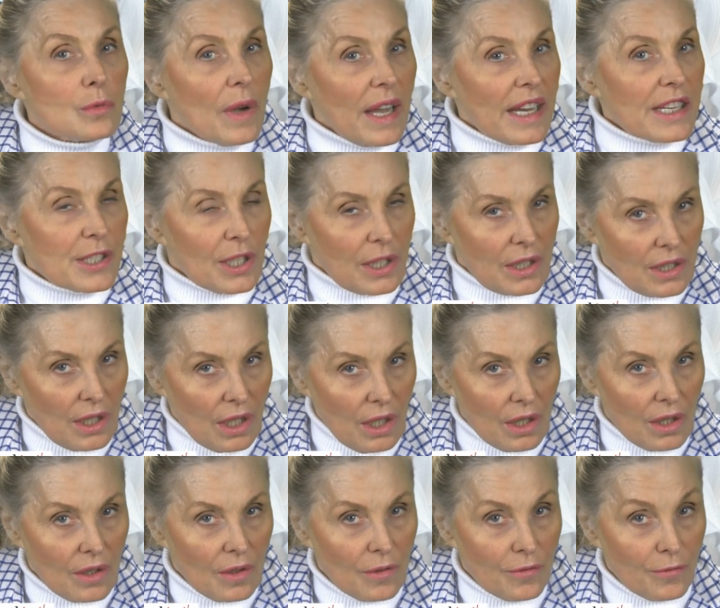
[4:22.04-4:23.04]
way to
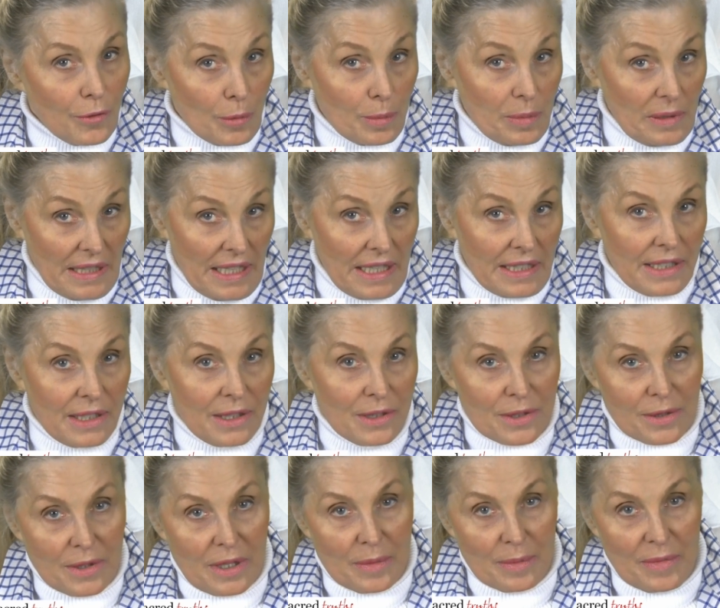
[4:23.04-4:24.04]
go for planning
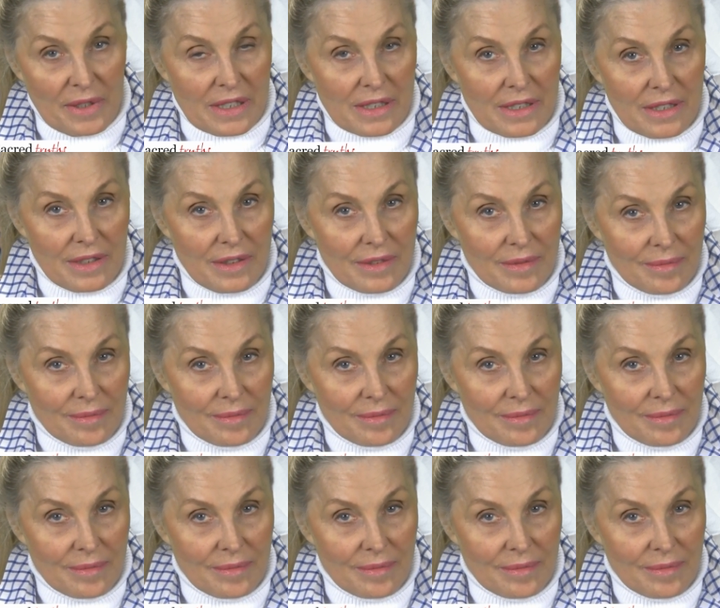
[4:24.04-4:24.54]
treatment.